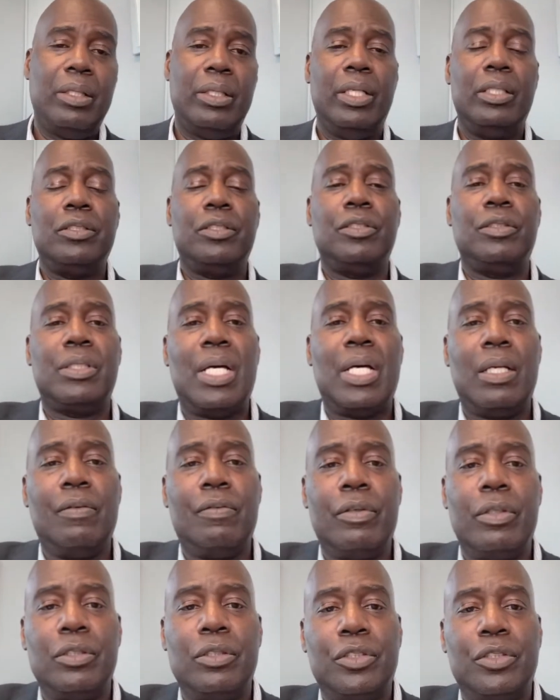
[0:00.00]
interest out of
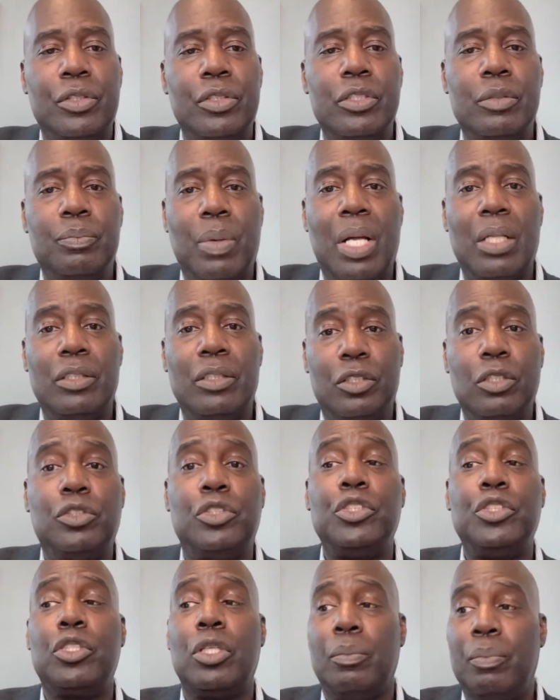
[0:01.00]
her insurance policy. So
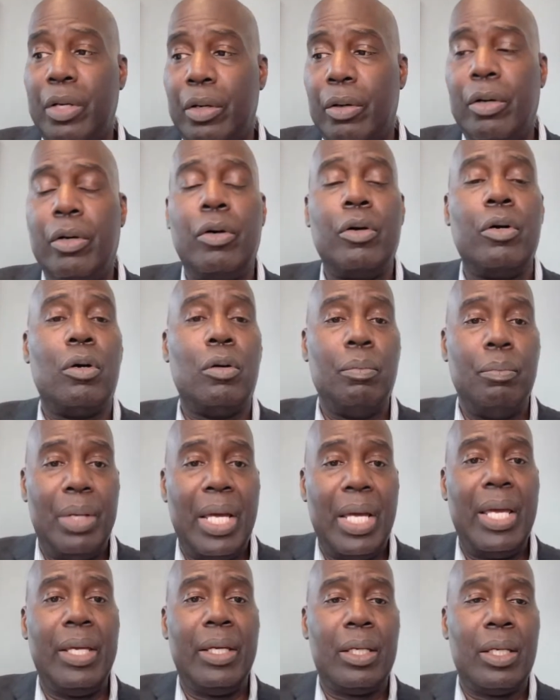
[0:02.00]
she's going to be her own
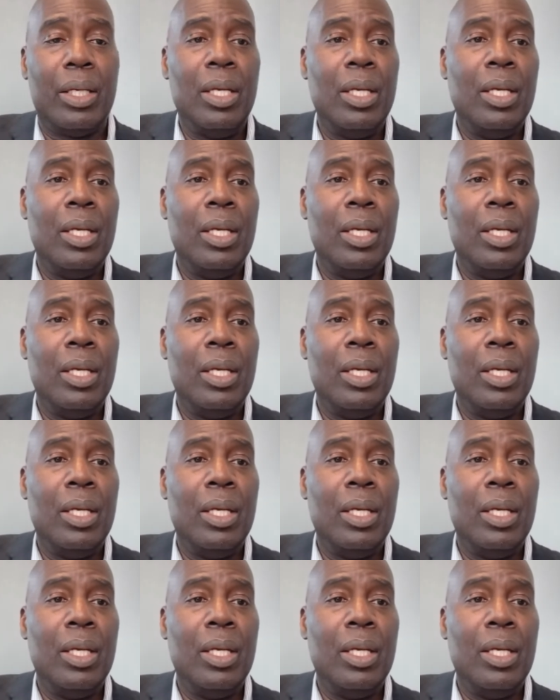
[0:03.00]
bank.